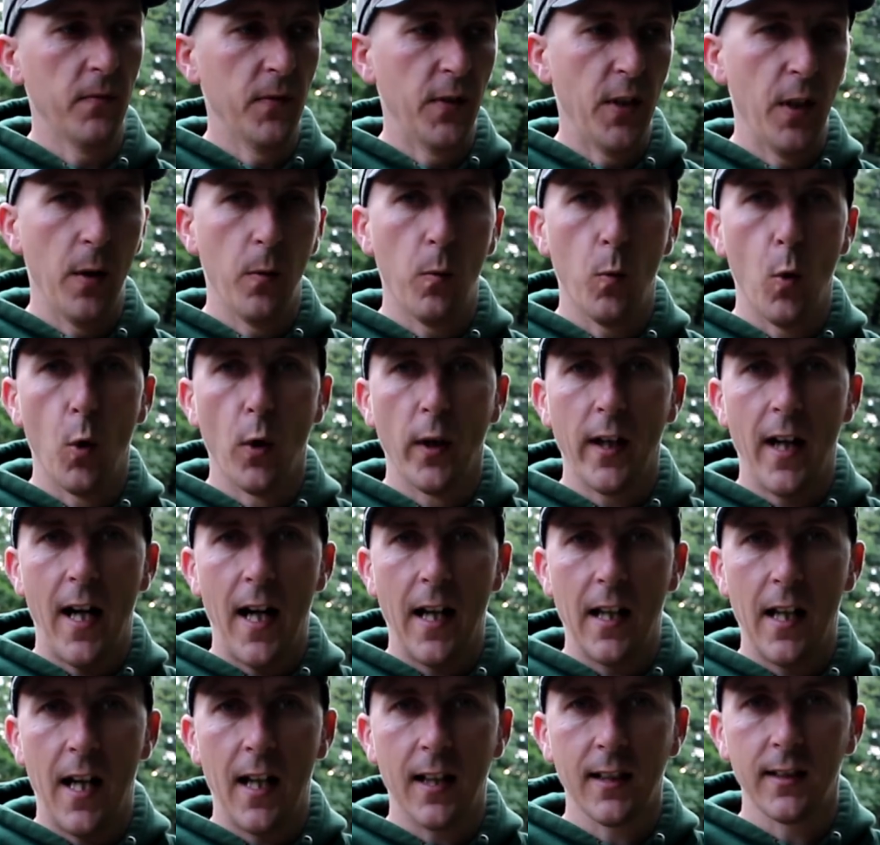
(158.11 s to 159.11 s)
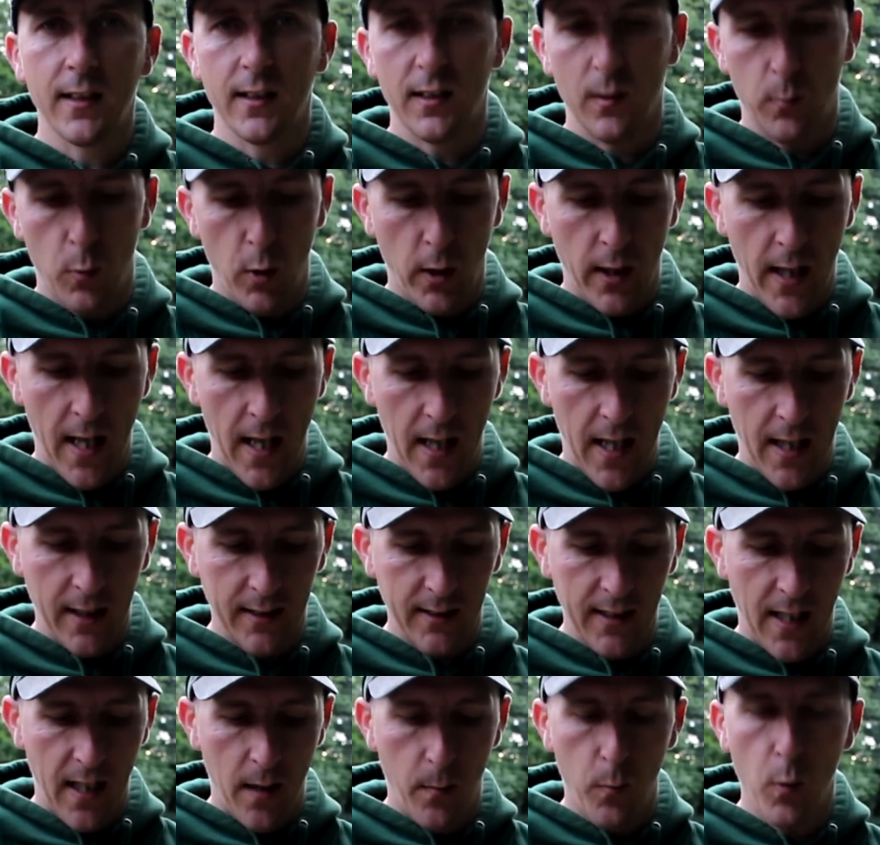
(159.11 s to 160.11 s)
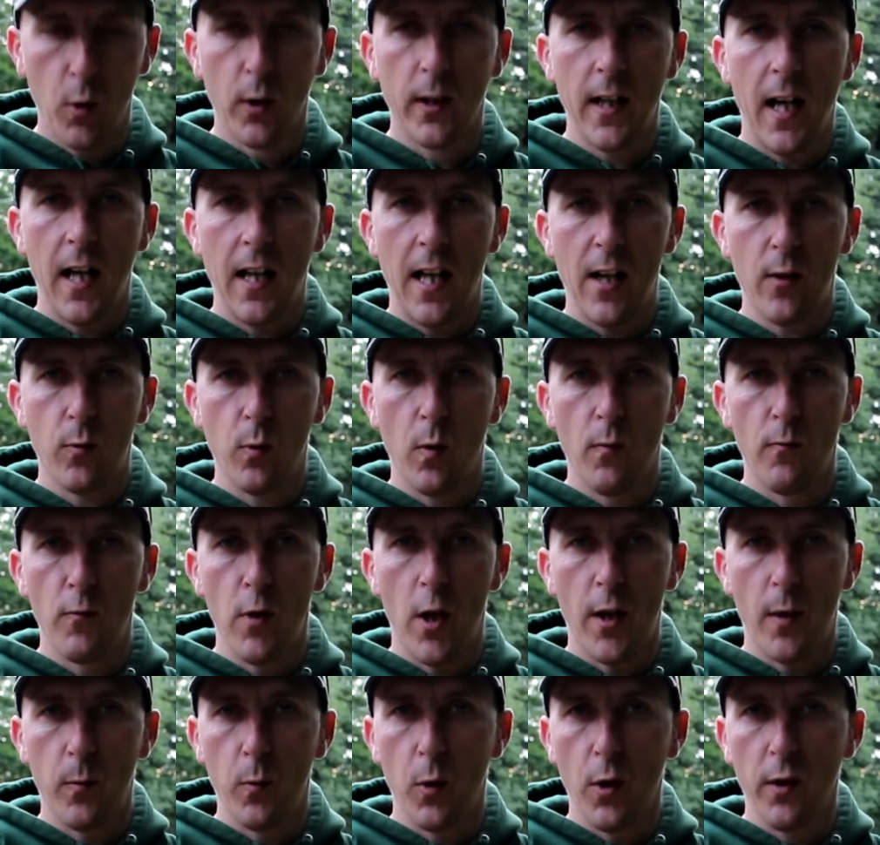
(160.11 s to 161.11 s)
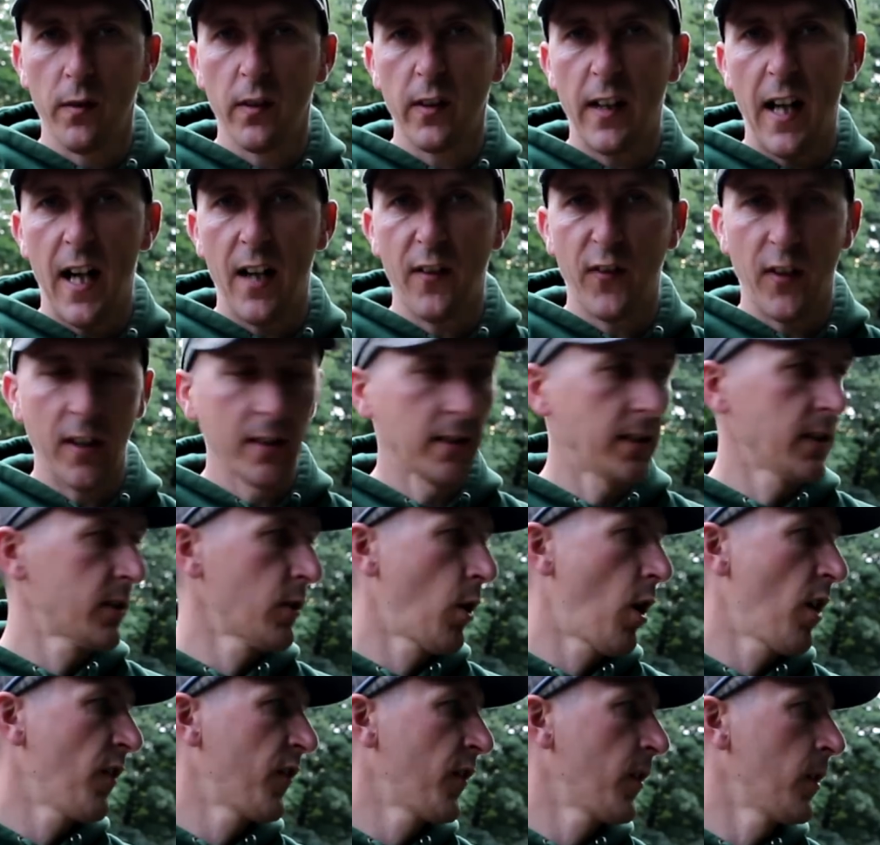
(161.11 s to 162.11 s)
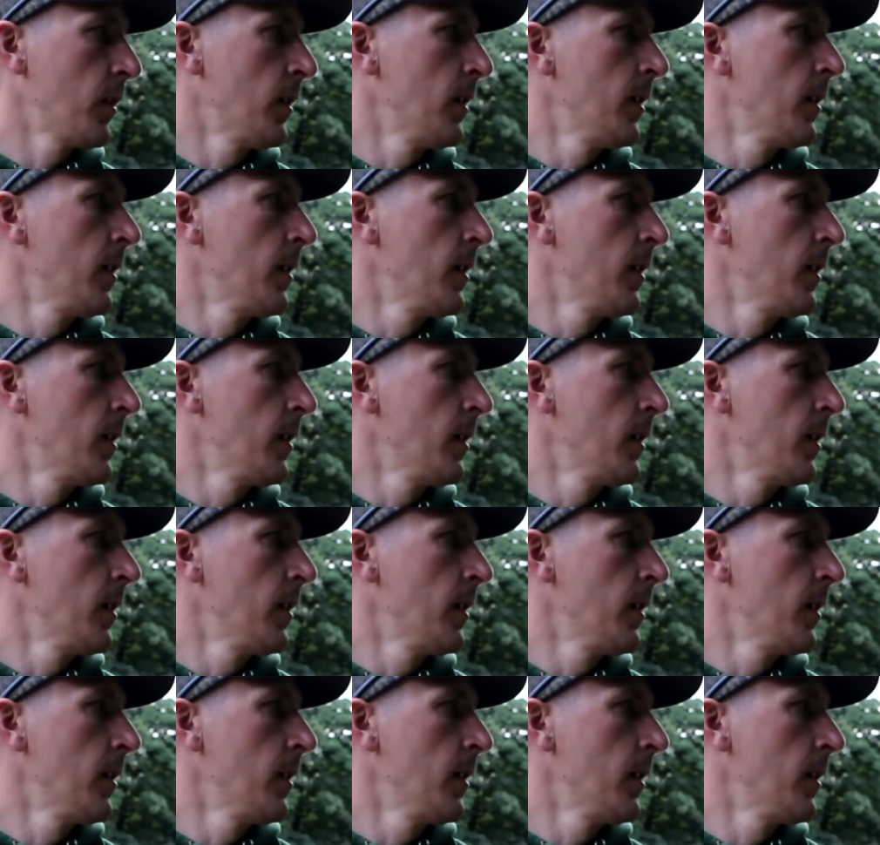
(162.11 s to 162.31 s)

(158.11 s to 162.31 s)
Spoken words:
that one guy likes this and one guy likes that, and one guy likes one rod and one other guy thinks it's awful.